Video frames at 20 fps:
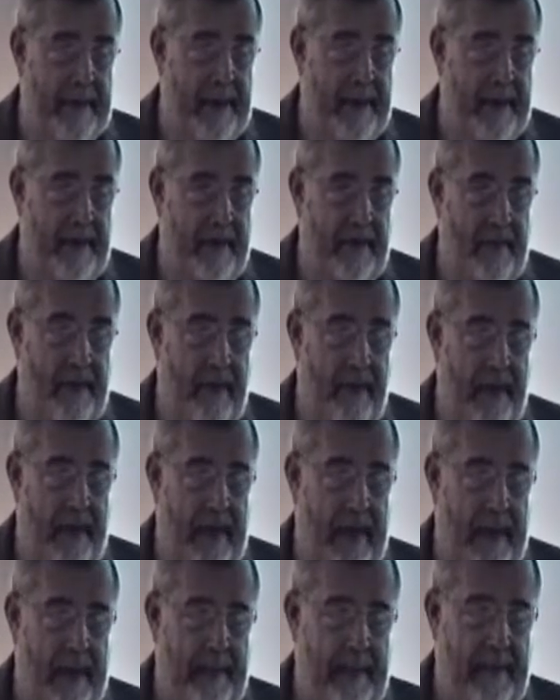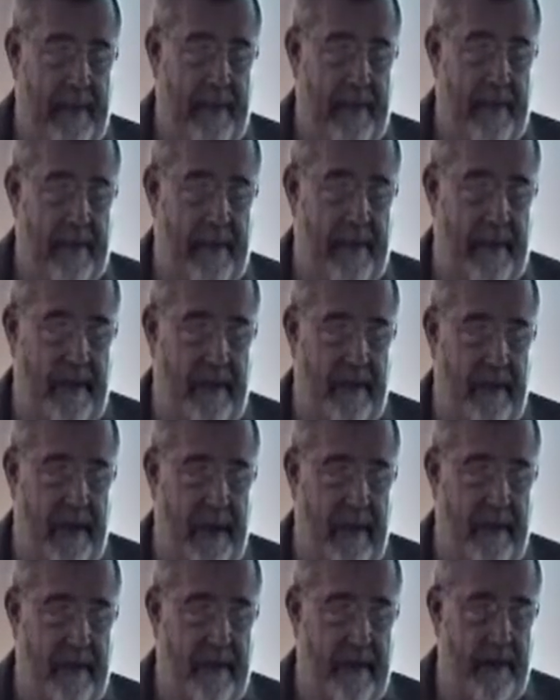And so what happens is these
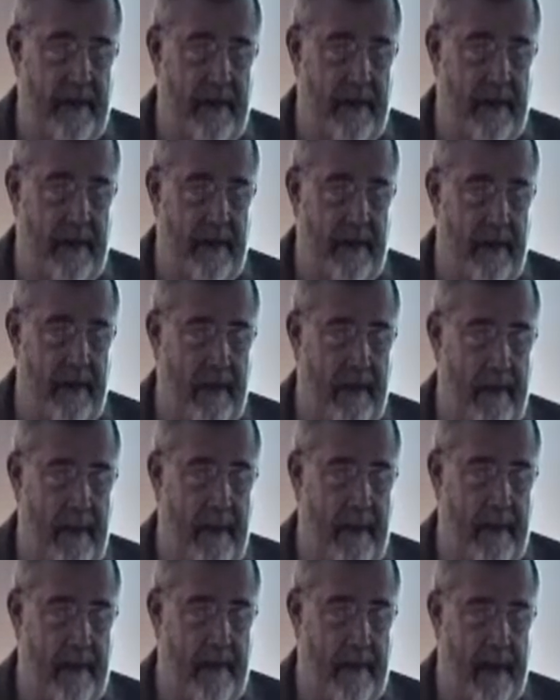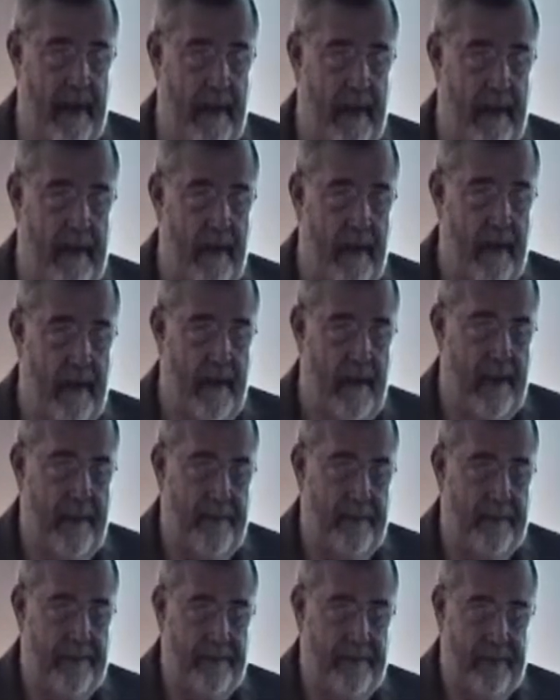guys um, um,
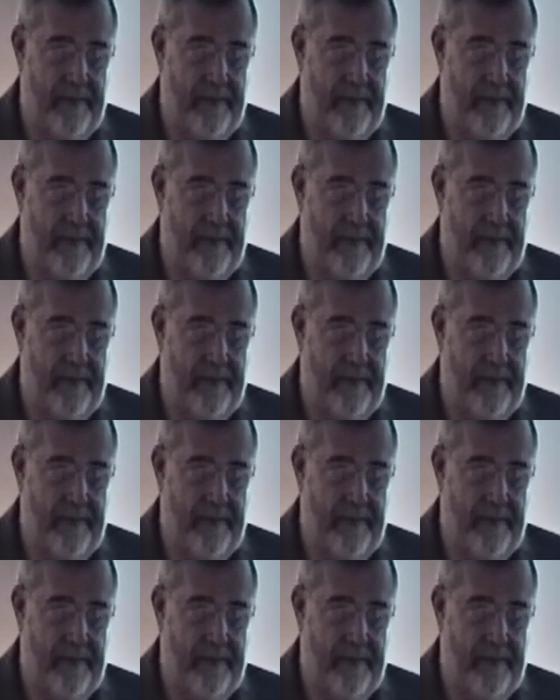um